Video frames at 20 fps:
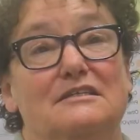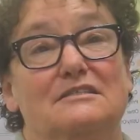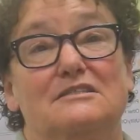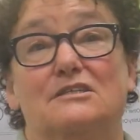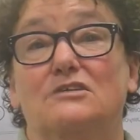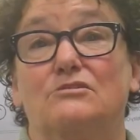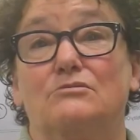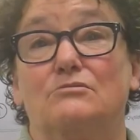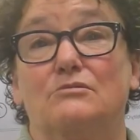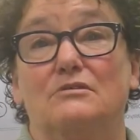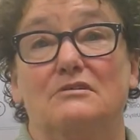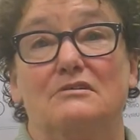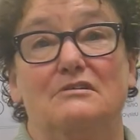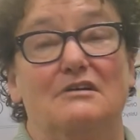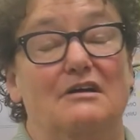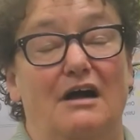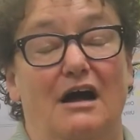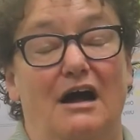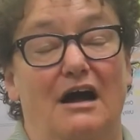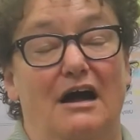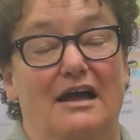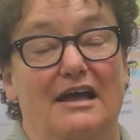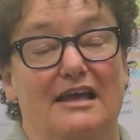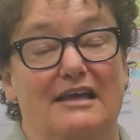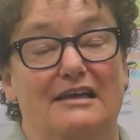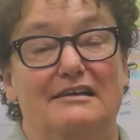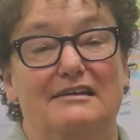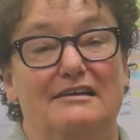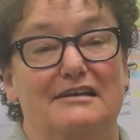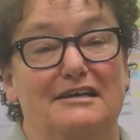So
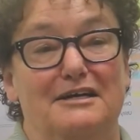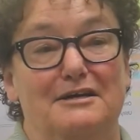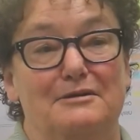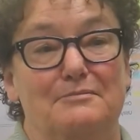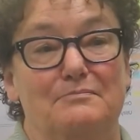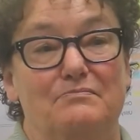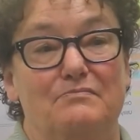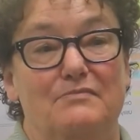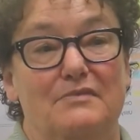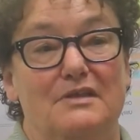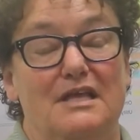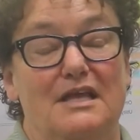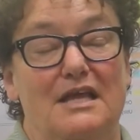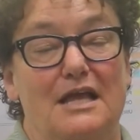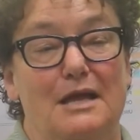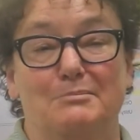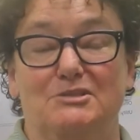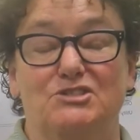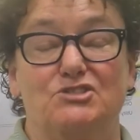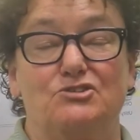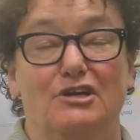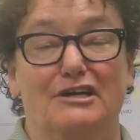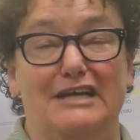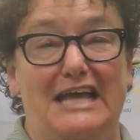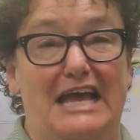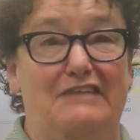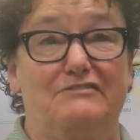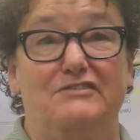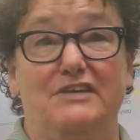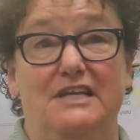I um, am a
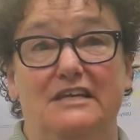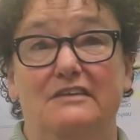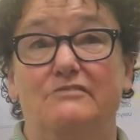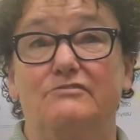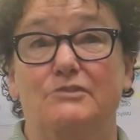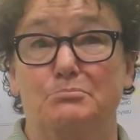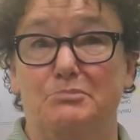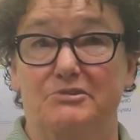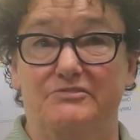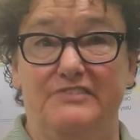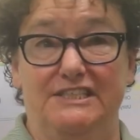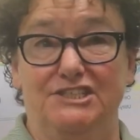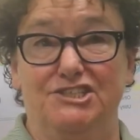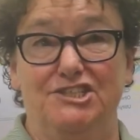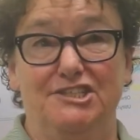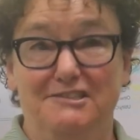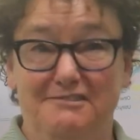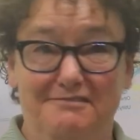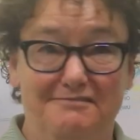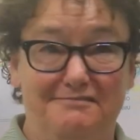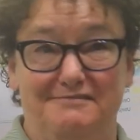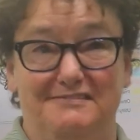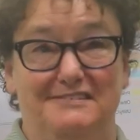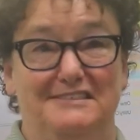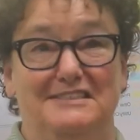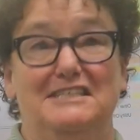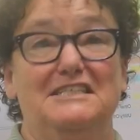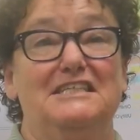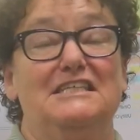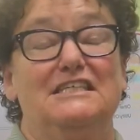strong advocate for prevention,
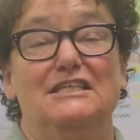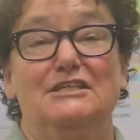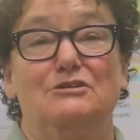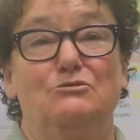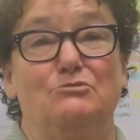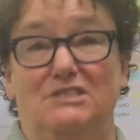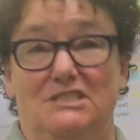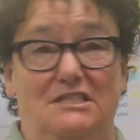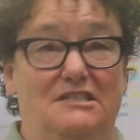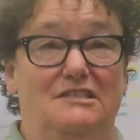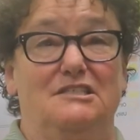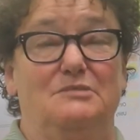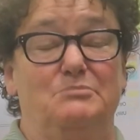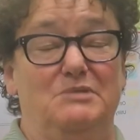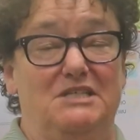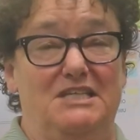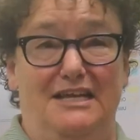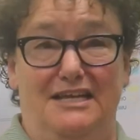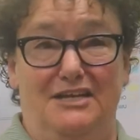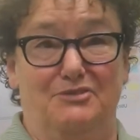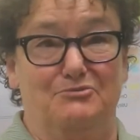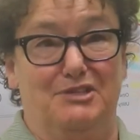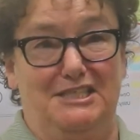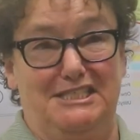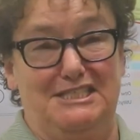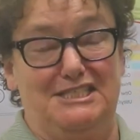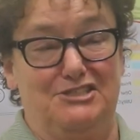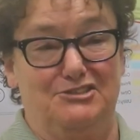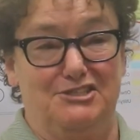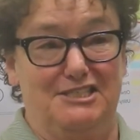which needs to be taken
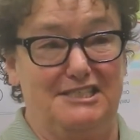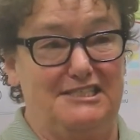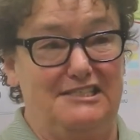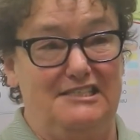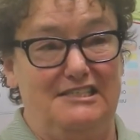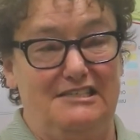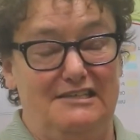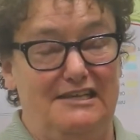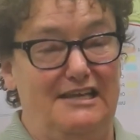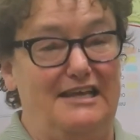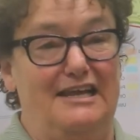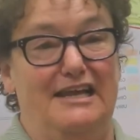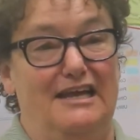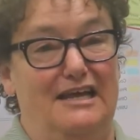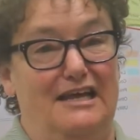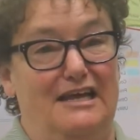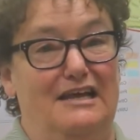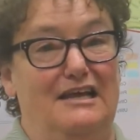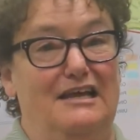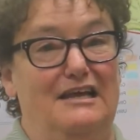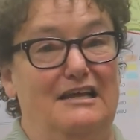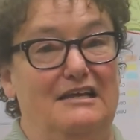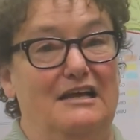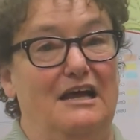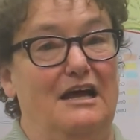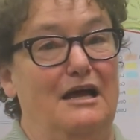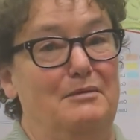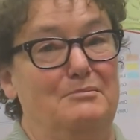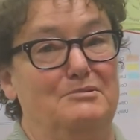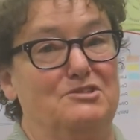really seriously, and
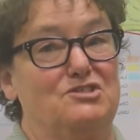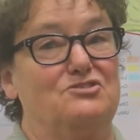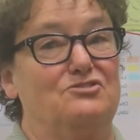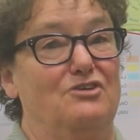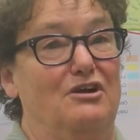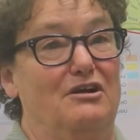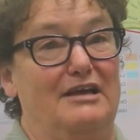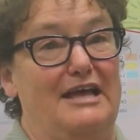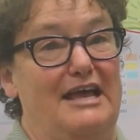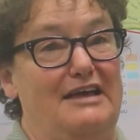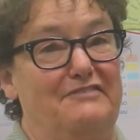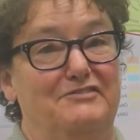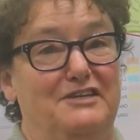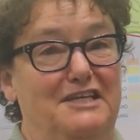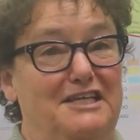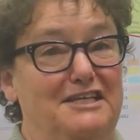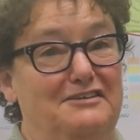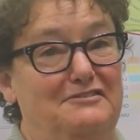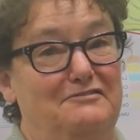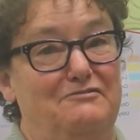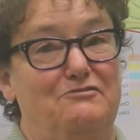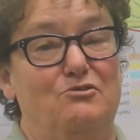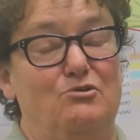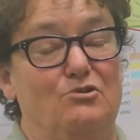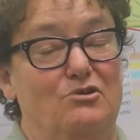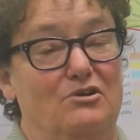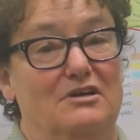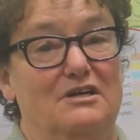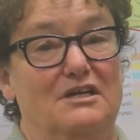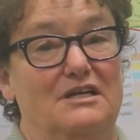I'm a strong advocate
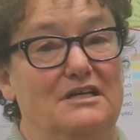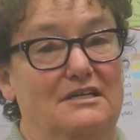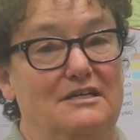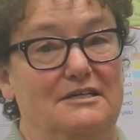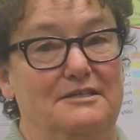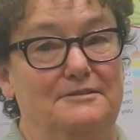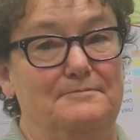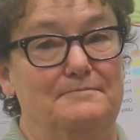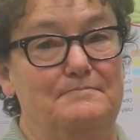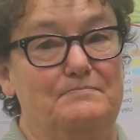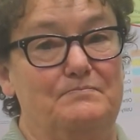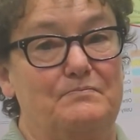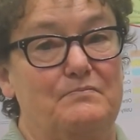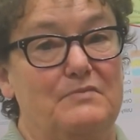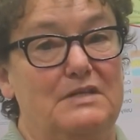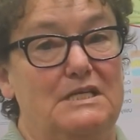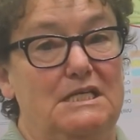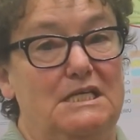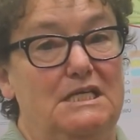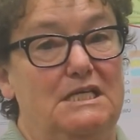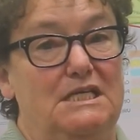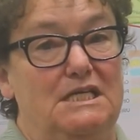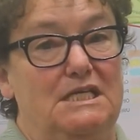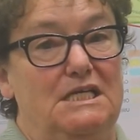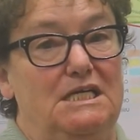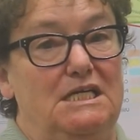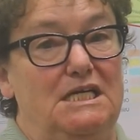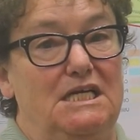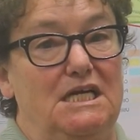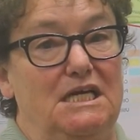for um,
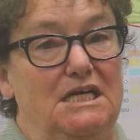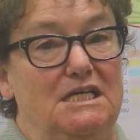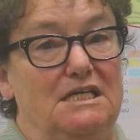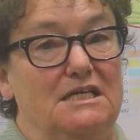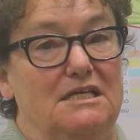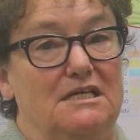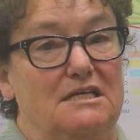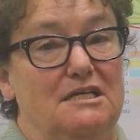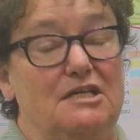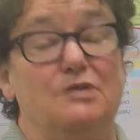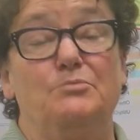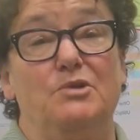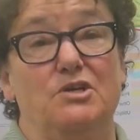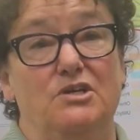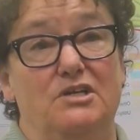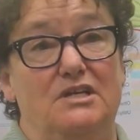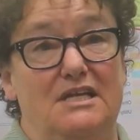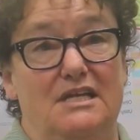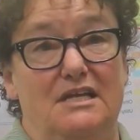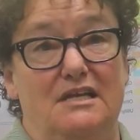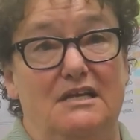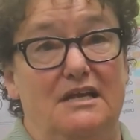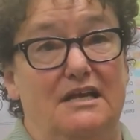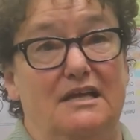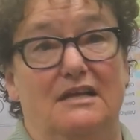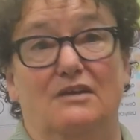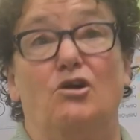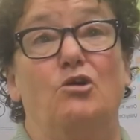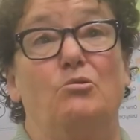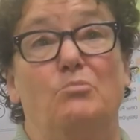uh, community
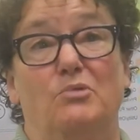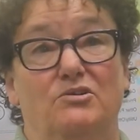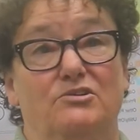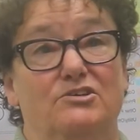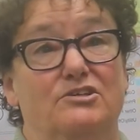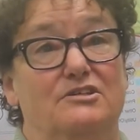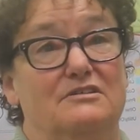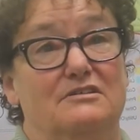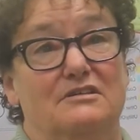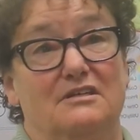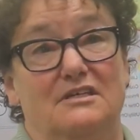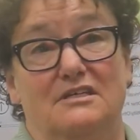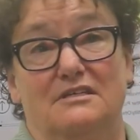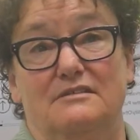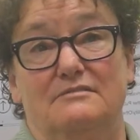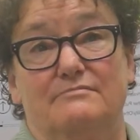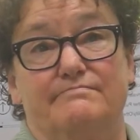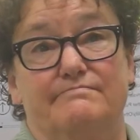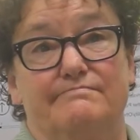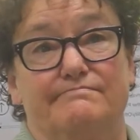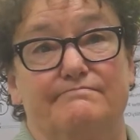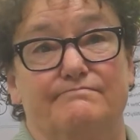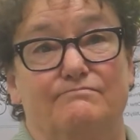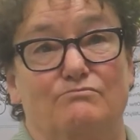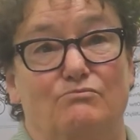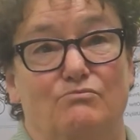and homeowner um,